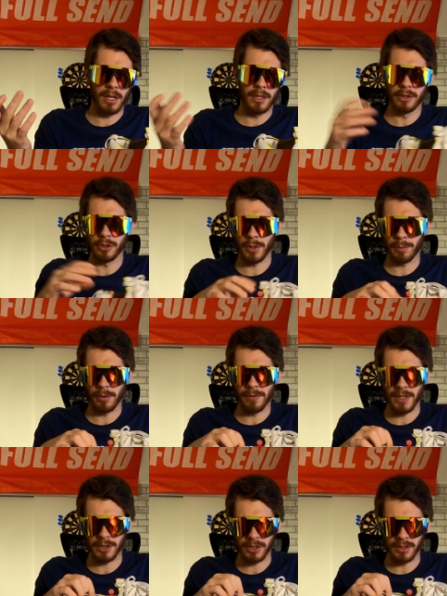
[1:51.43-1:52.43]
injury
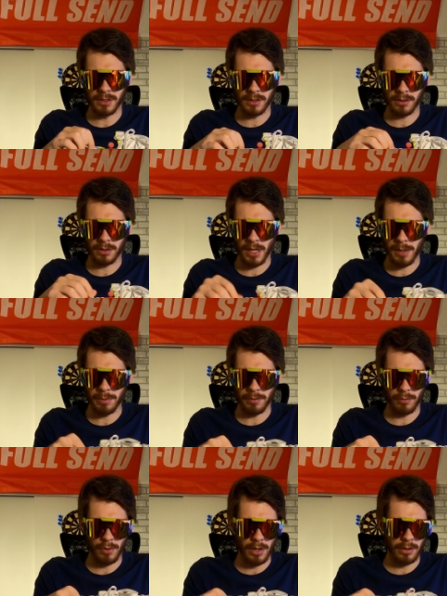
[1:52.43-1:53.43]
prevention type
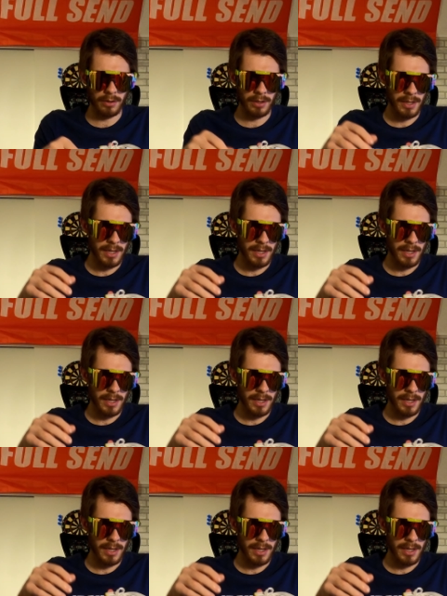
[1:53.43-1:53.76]
of runner.